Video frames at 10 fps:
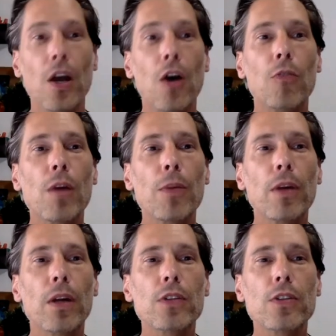
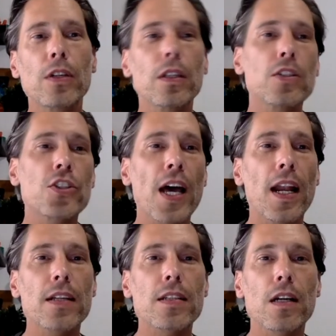Robert, during the chat,
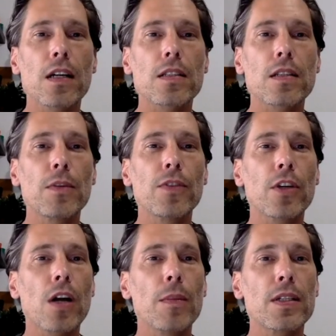I saw some of your
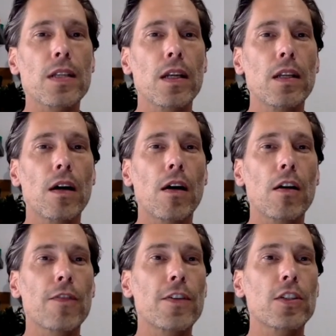comments on
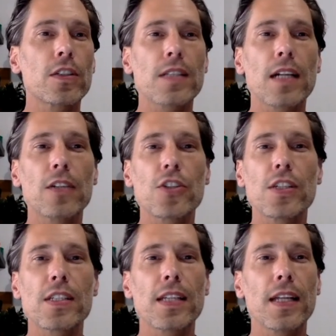artificial
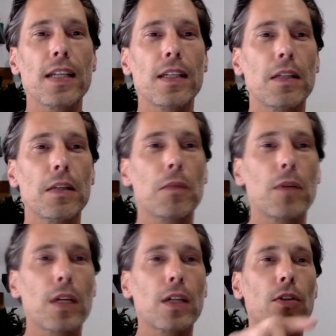intelligence and I
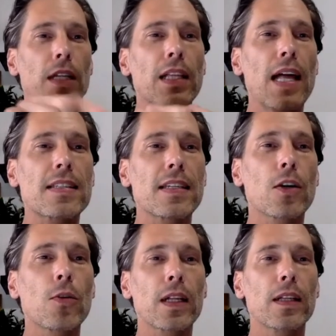could only glance at
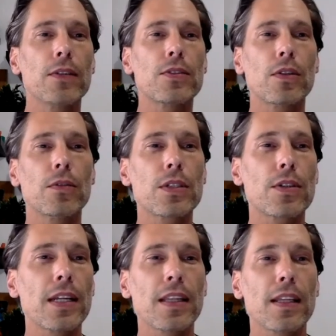it quickly. Was there
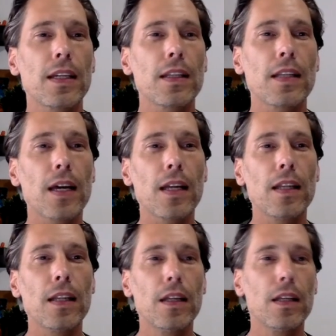anything that
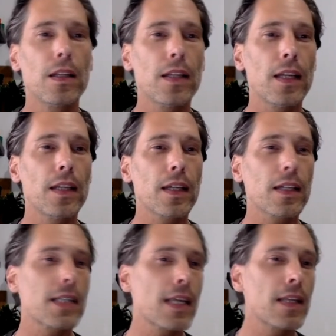
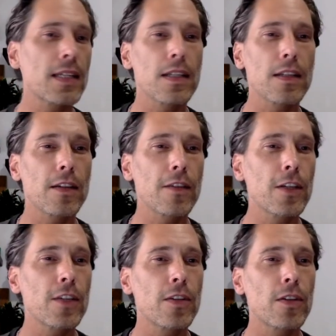led to a few
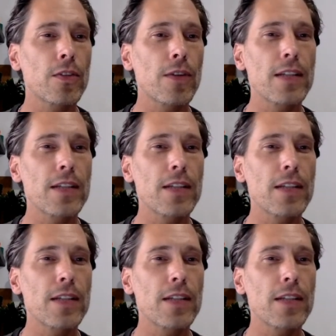different threads